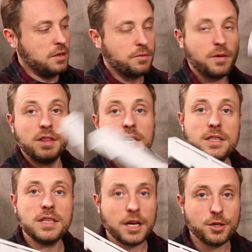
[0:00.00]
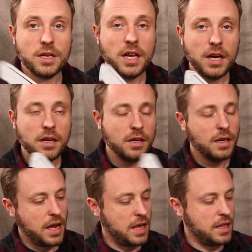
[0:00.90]
for this section here.
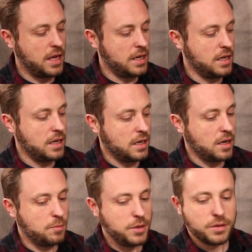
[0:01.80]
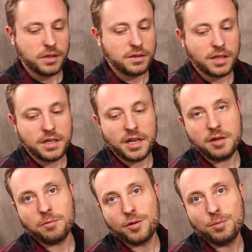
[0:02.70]
And then I'm using
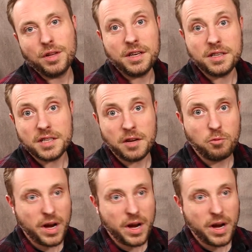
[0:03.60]
titanium for the blade to save